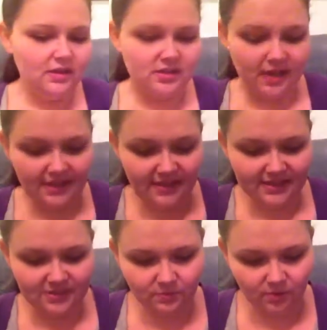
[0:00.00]
So and
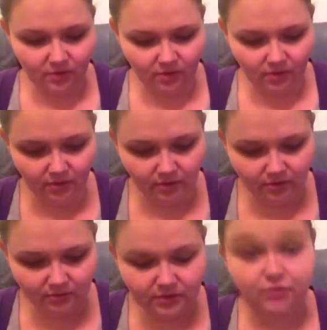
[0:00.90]
this
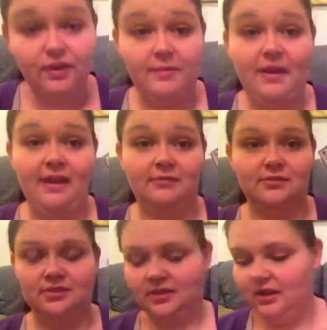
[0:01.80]
was three
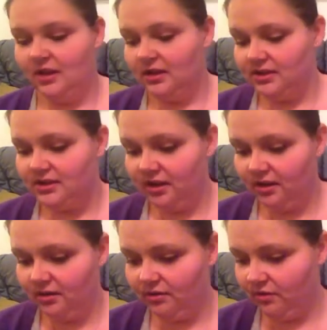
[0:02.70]
pounds.
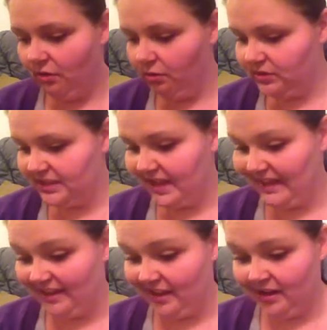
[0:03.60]
So all
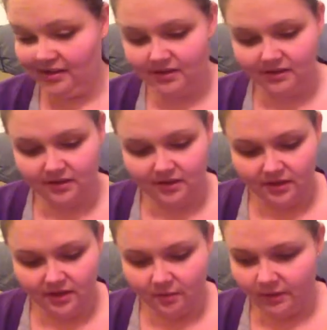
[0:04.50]
together
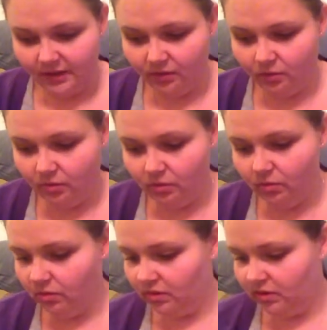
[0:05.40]
with
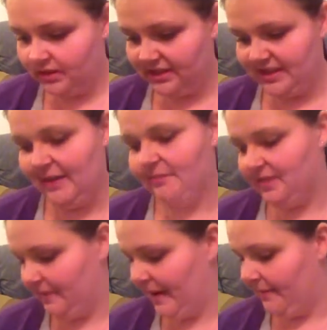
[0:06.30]
all the
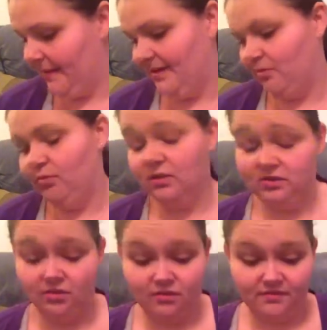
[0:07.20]
stamps, the paper, and all the
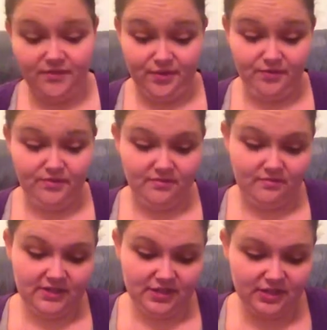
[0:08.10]
dog food,
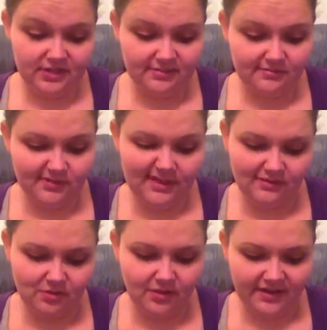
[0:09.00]
which does well, that
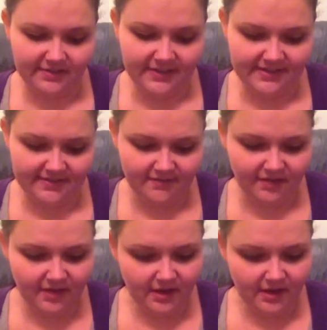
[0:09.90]
was quite expensive